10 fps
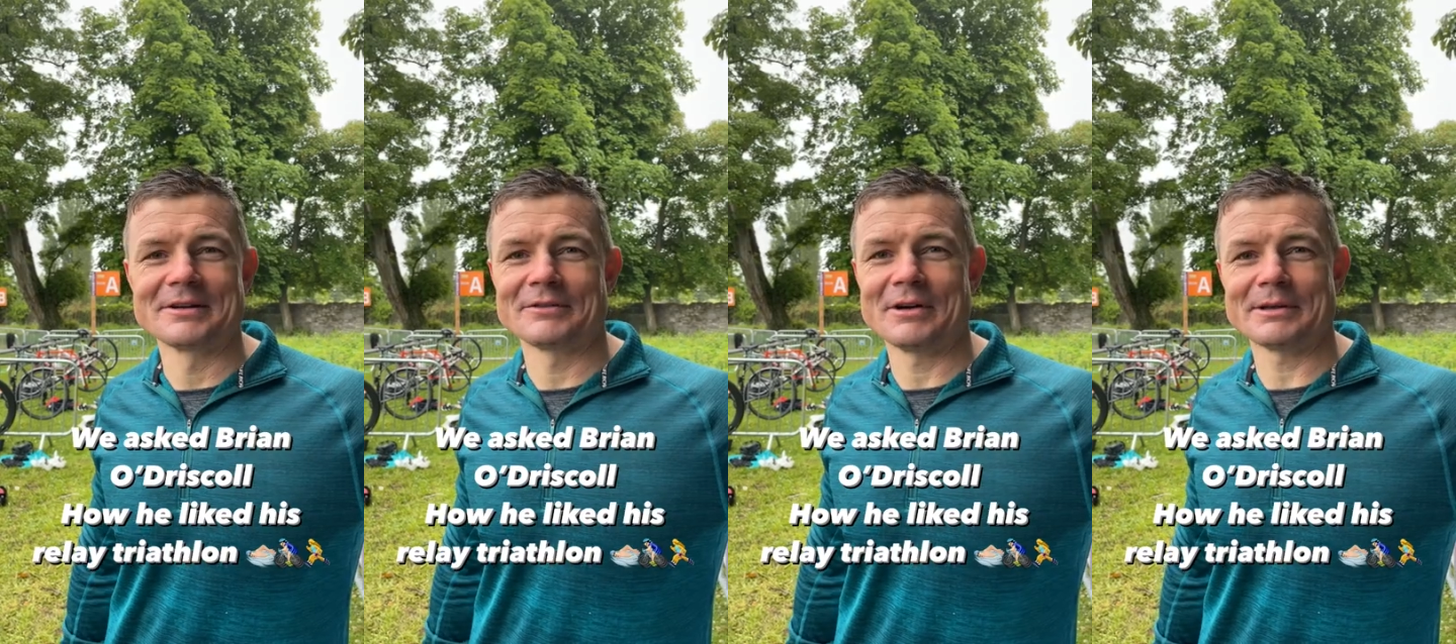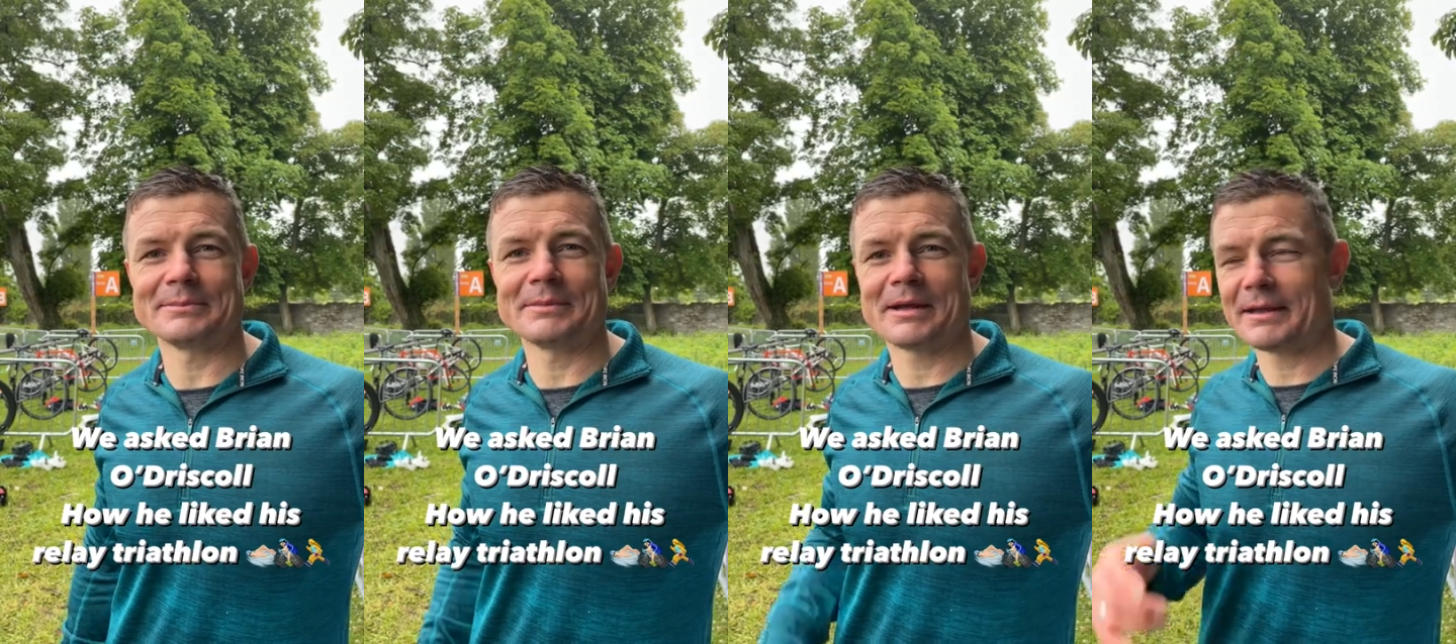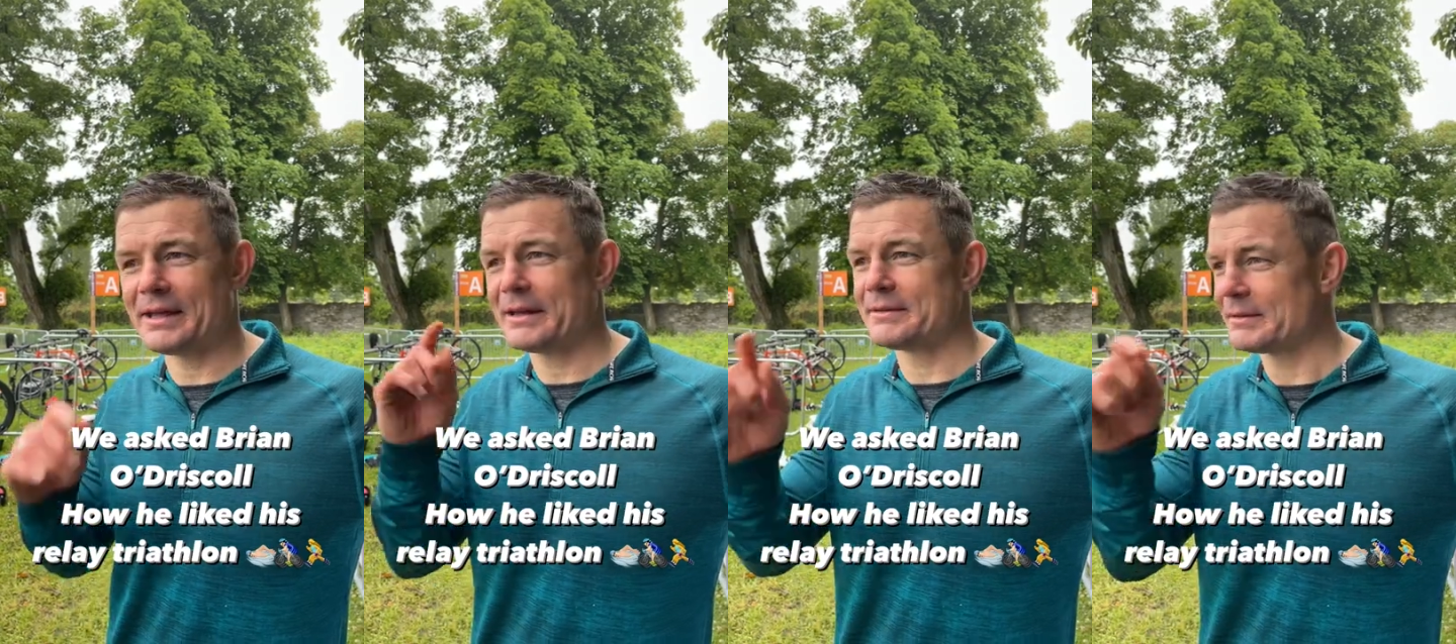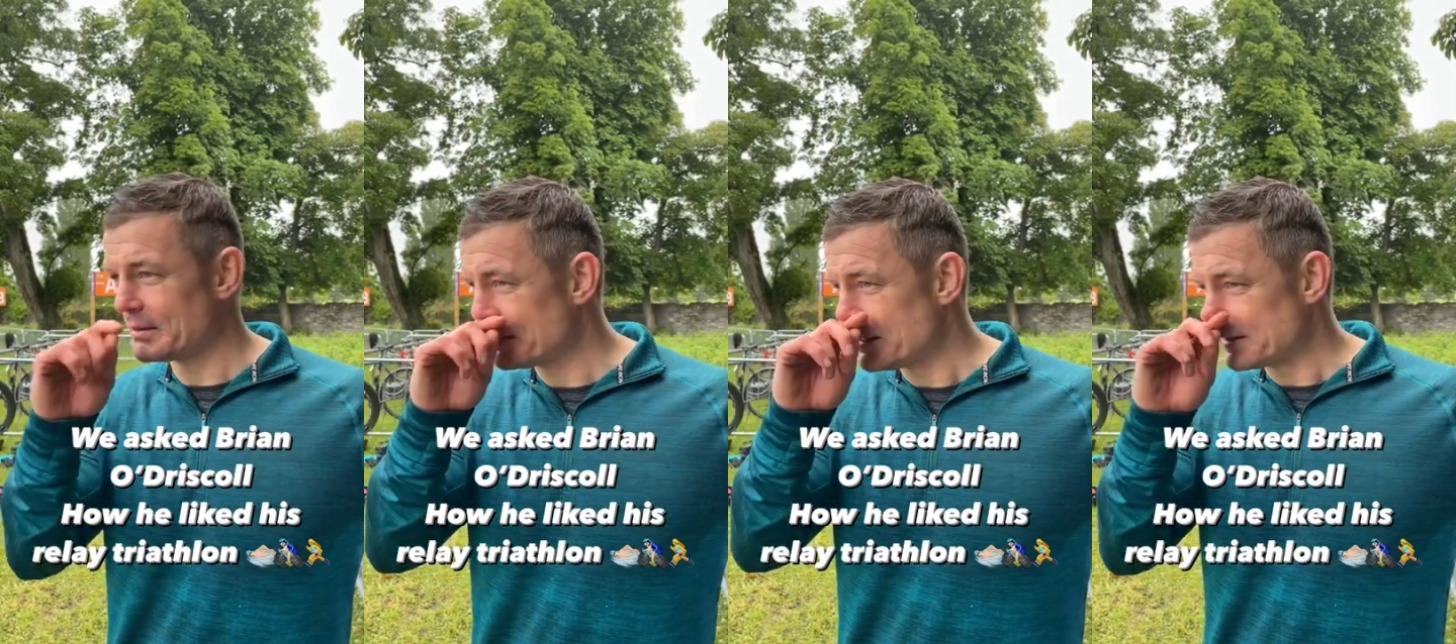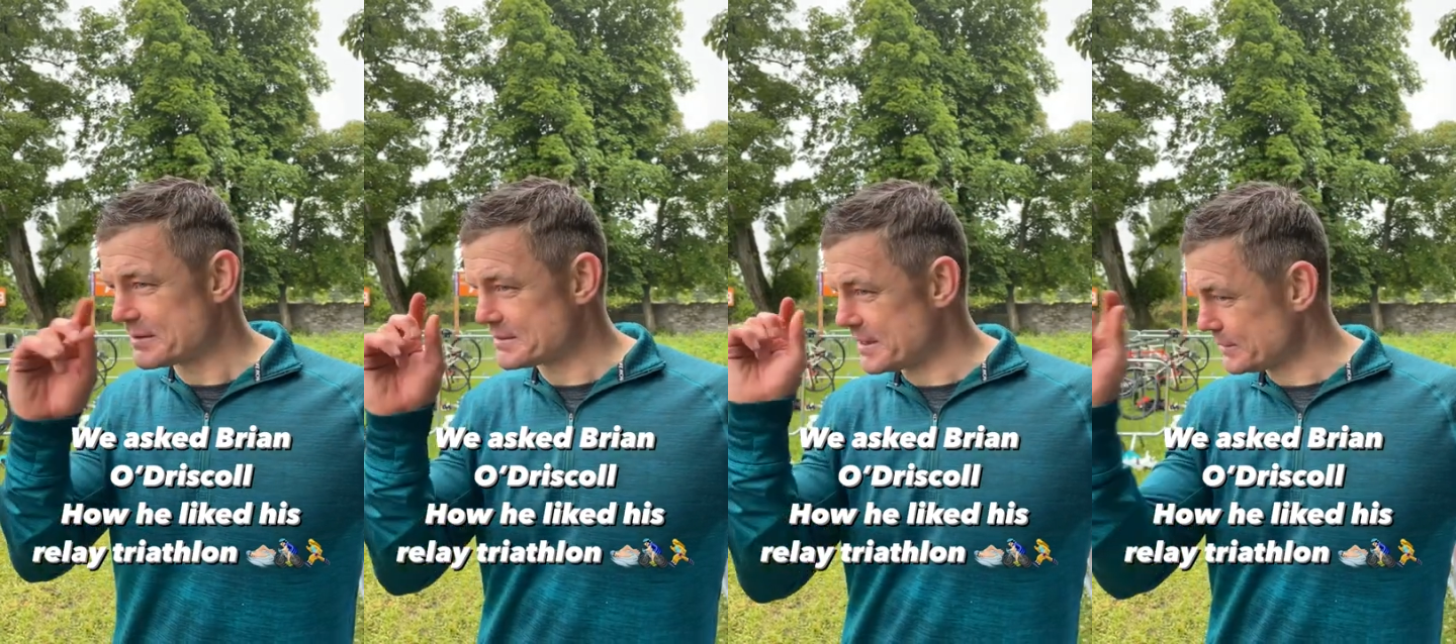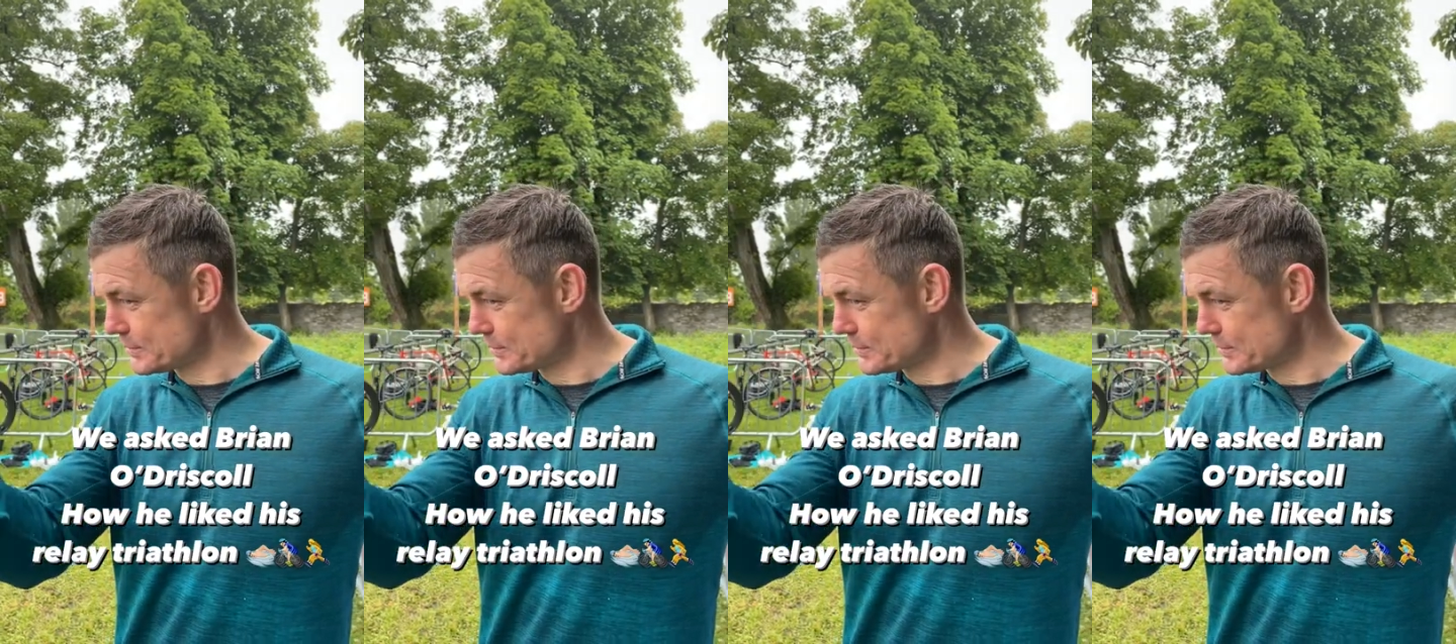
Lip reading: rhythm, and then I'm saying